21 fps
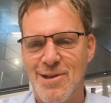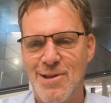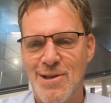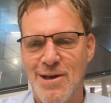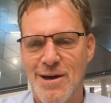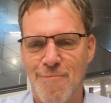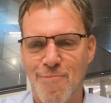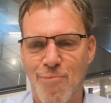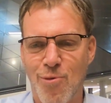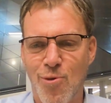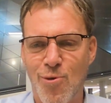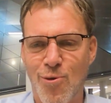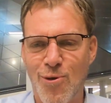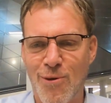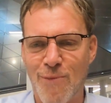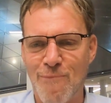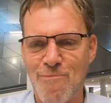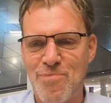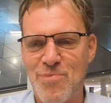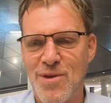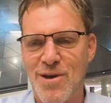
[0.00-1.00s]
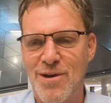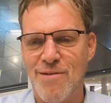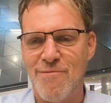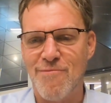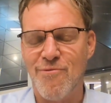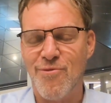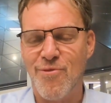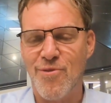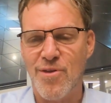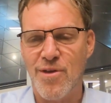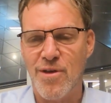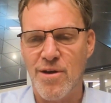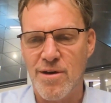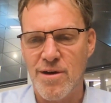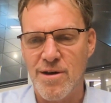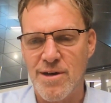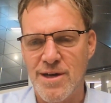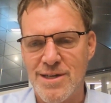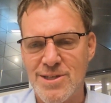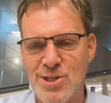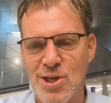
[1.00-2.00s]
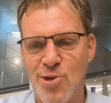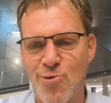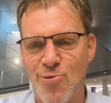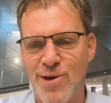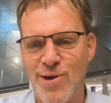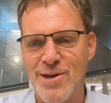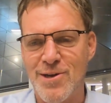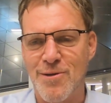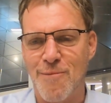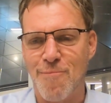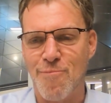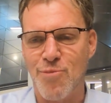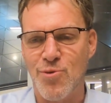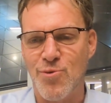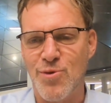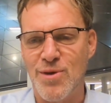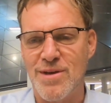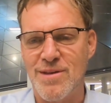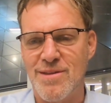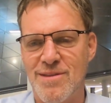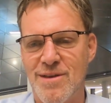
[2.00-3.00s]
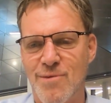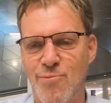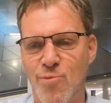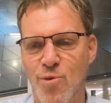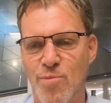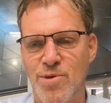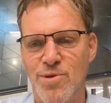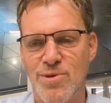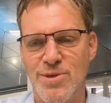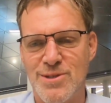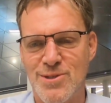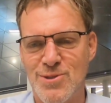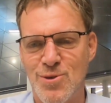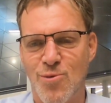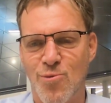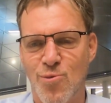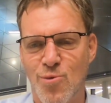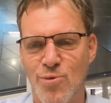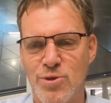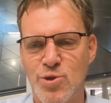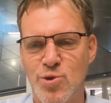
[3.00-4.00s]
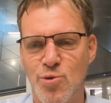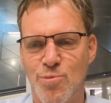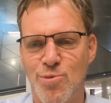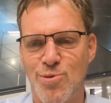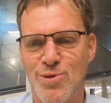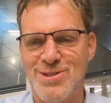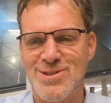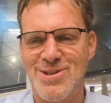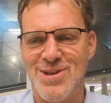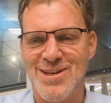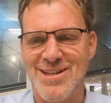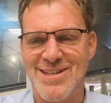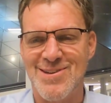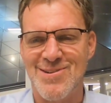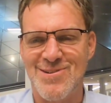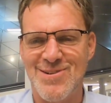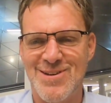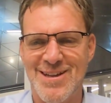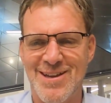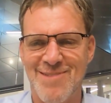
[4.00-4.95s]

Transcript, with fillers: a lot more of the accelerated computing that we're building. So we're super excited here